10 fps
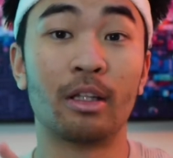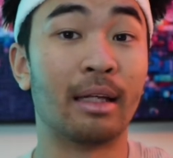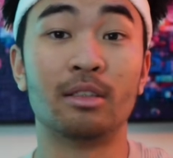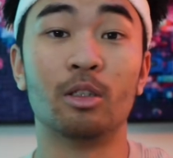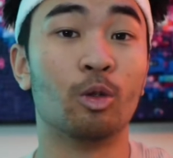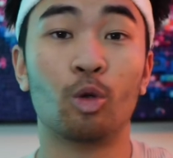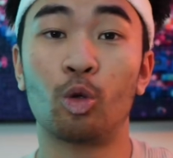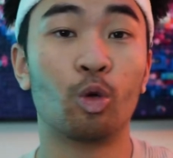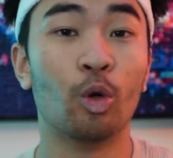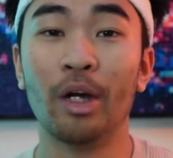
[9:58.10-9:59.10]
That's a
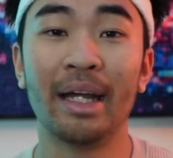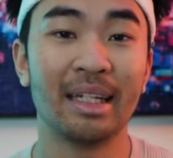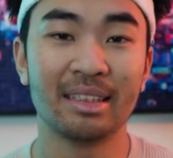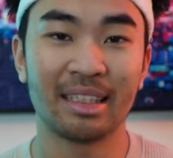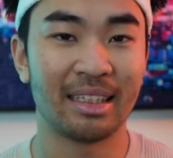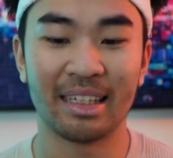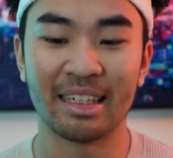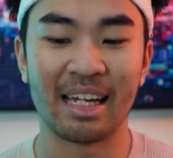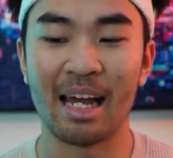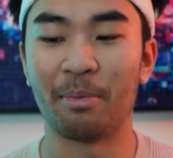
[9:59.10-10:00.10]
crazy thing
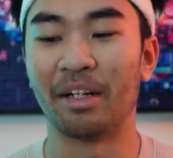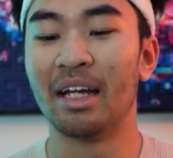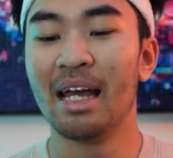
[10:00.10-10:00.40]
to happen.